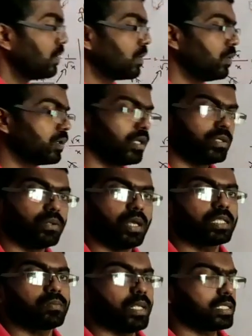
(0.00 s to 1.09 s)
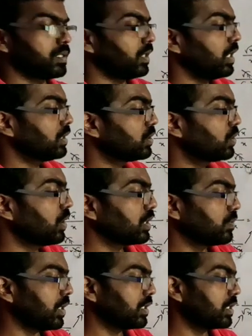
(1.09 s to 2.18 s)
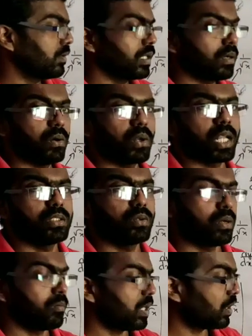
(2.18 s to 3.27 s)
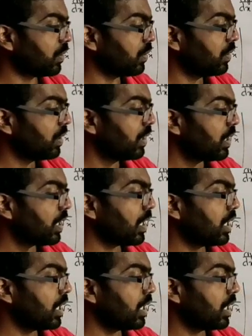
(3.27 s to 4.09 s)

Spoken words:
Root 2x plus 7 is 2x plus 7 the whole raised to 1 by 2